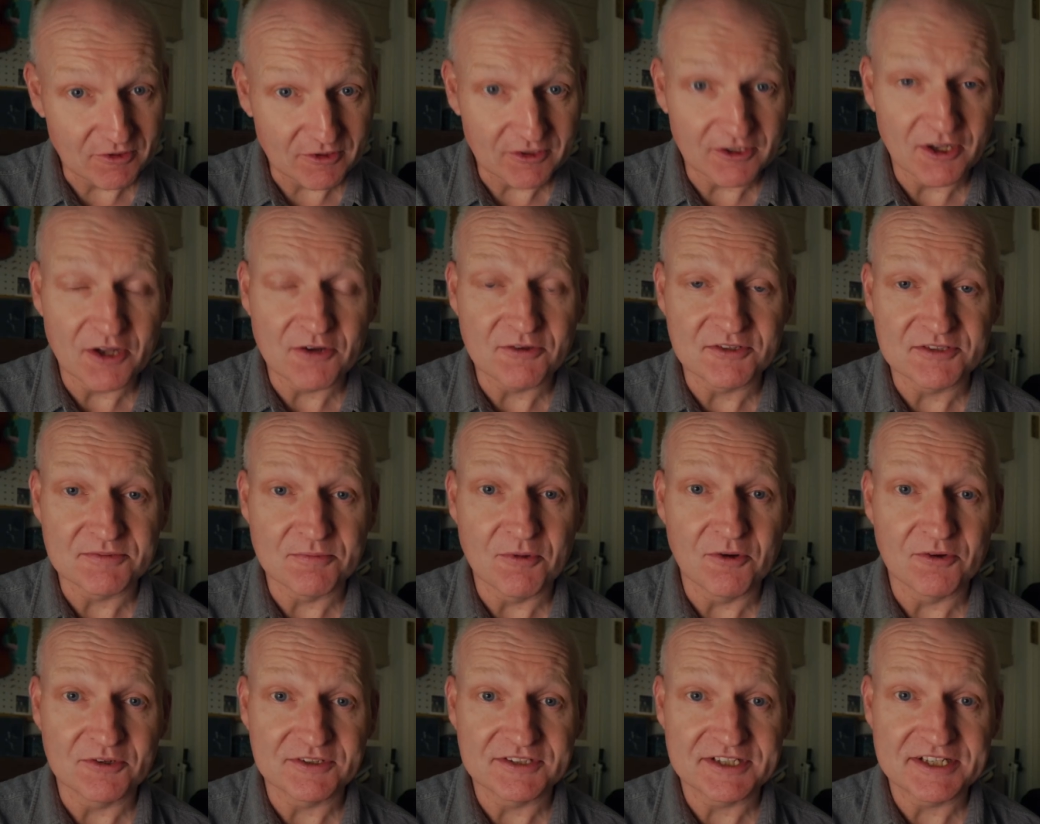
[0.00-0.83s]
loads
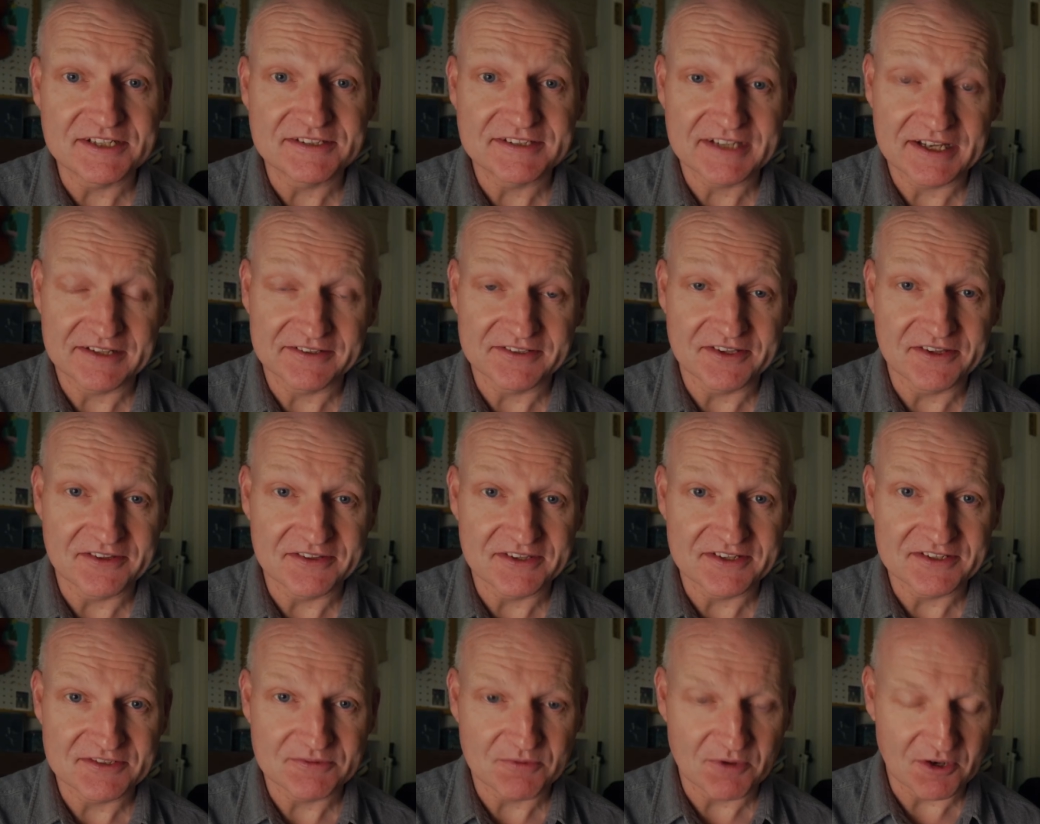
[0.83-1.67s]
more detail than
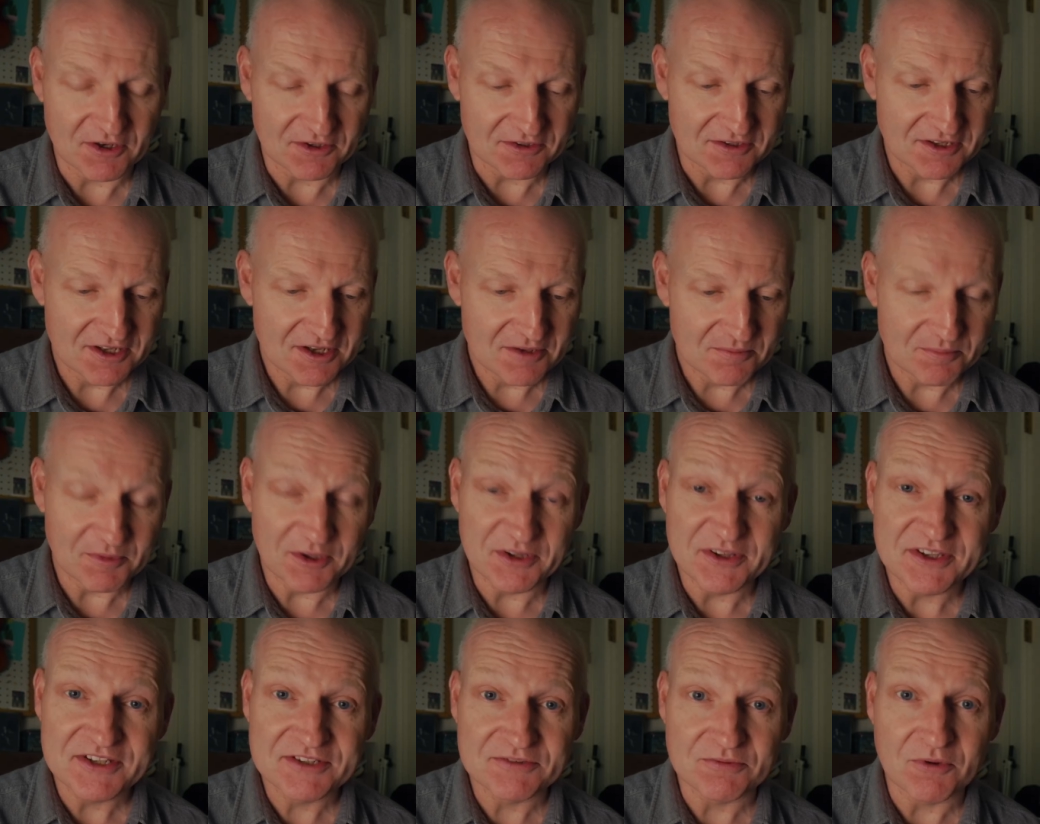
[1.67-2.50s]
this one,
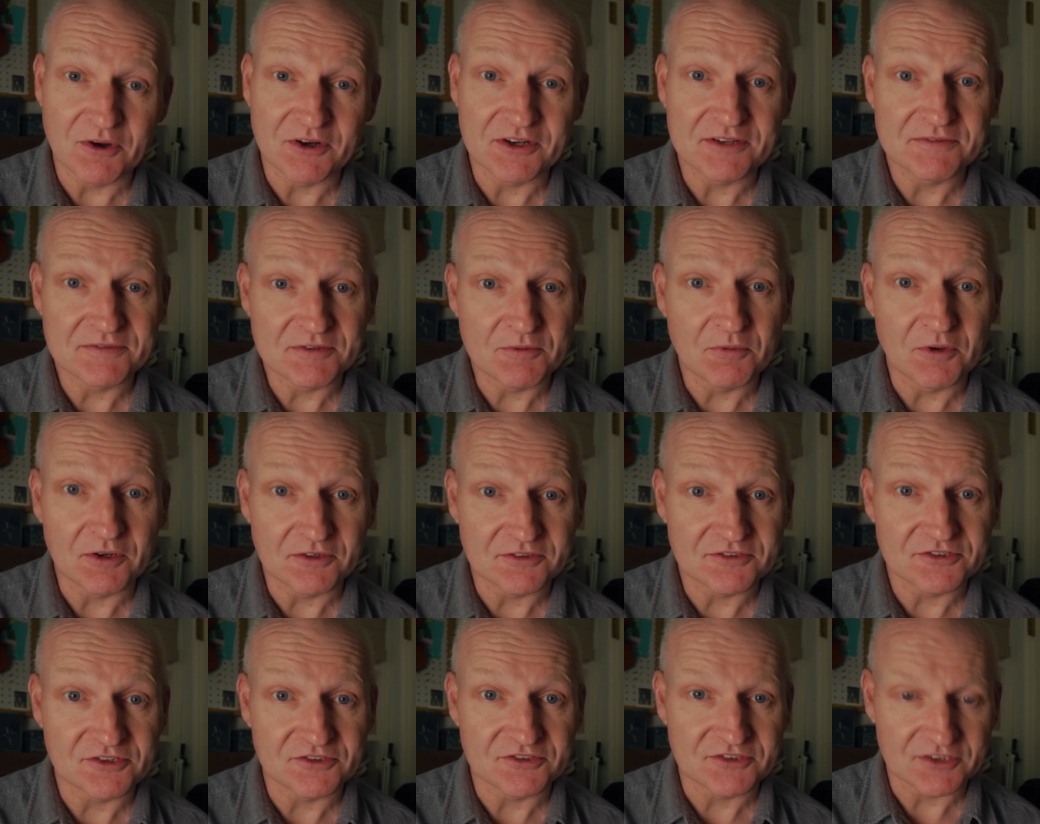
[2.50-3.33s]
but this one, if you
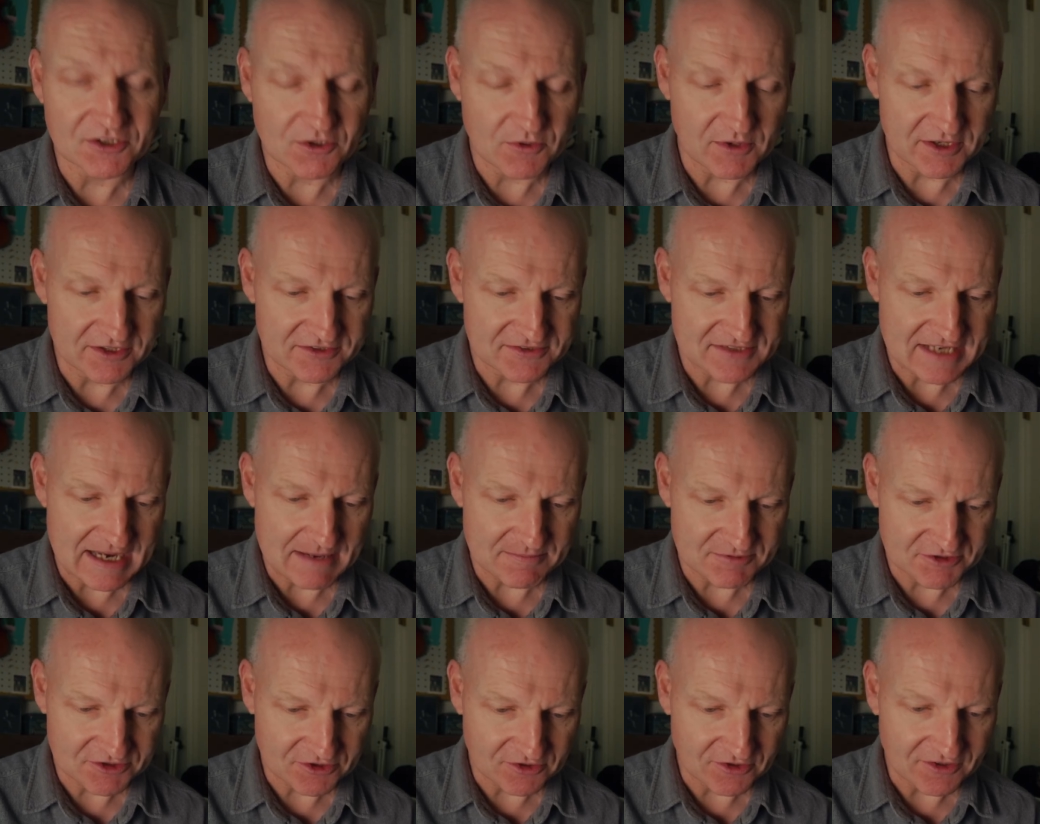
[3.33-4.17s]
want just a quick
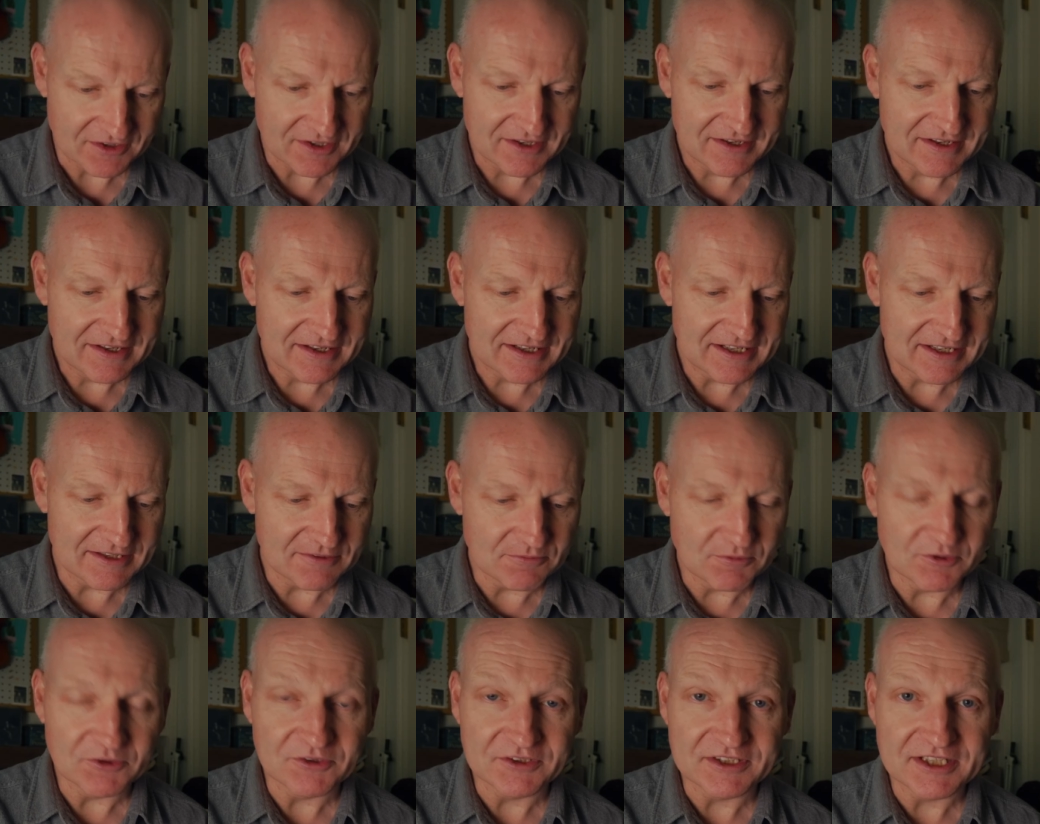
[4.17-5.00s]
snapshot, it
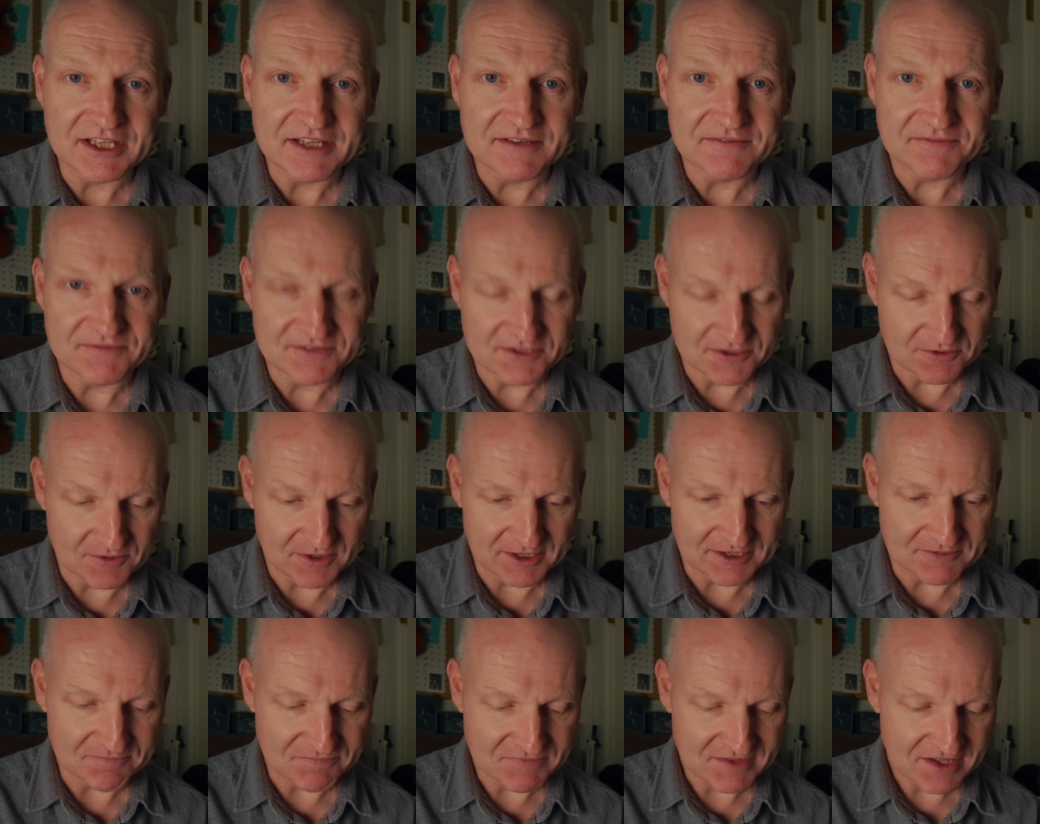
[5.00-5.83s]
will give you
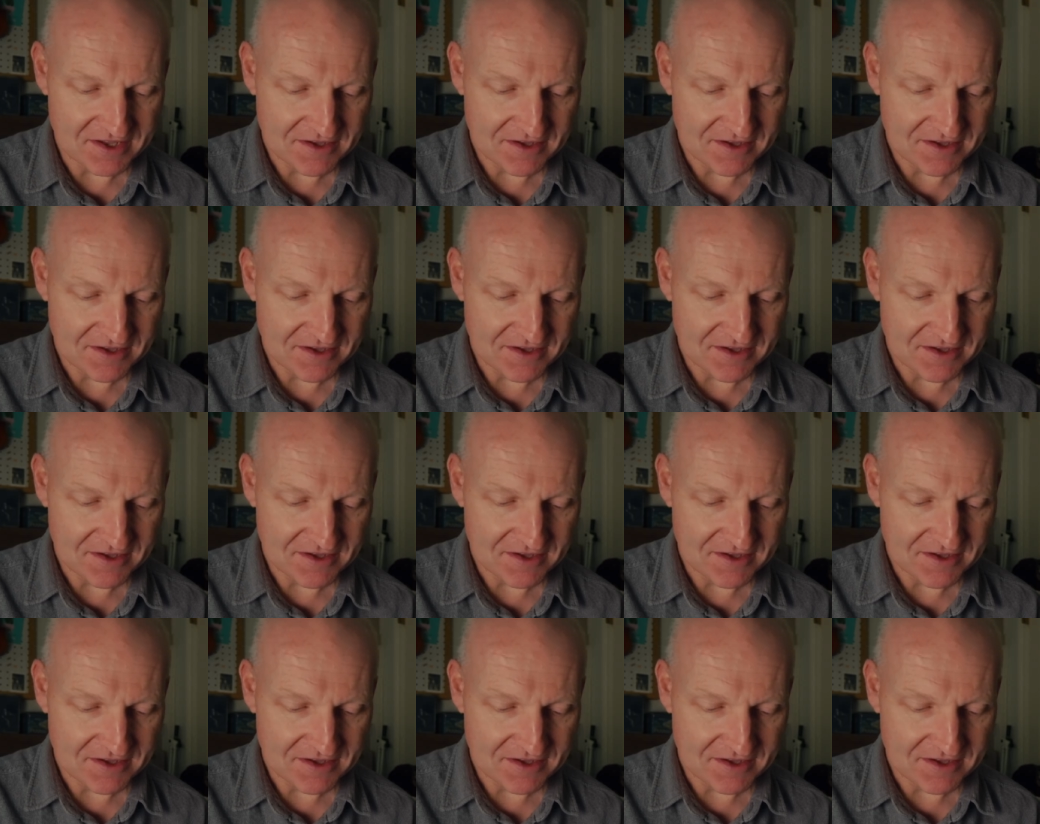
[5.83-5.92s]
it.